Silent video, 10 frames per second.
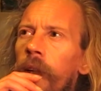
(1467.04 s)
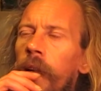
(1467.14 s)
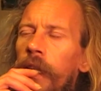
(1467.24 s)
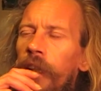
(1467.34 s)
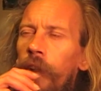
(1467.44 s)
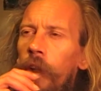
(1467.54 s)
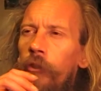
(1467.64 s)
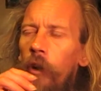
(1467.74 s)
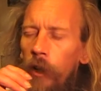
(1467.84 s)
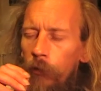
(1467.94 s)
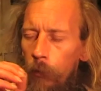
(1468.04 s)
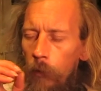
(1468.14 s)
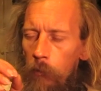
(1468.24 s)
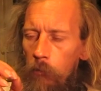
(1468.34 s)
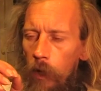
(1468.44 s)
And as I was trying to
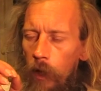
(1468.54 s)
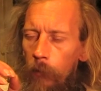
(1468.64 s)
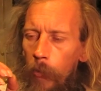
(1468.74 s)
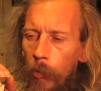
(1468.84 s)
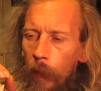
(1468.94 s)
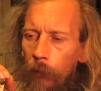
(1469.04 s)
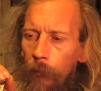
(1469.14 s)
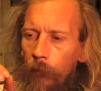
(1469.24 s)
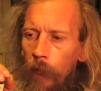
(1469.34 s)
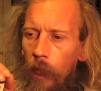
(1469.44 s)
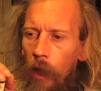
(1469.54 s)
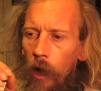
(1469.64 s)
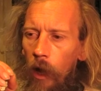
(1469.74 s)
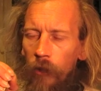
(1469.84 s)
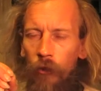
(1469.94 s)
remember,
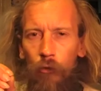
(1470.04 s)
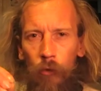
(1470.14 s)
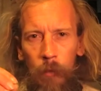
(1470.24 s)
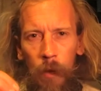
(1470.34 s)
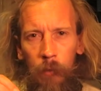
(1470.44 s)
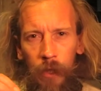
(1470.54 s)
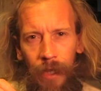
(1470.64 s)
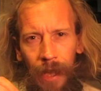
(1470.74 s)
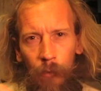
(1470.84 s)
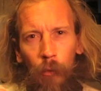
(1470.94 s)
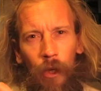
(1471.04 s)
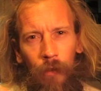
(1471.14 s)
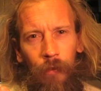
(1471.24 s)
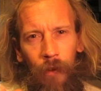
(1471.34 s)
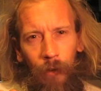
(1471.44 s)
I just remembered again what it
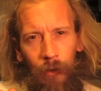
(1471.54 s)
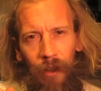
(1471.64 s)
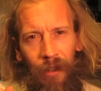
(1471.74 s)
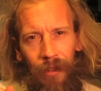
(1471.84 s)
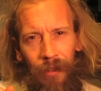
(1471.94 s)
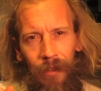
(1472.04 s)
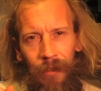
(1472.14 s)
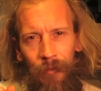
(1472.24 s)
felt like.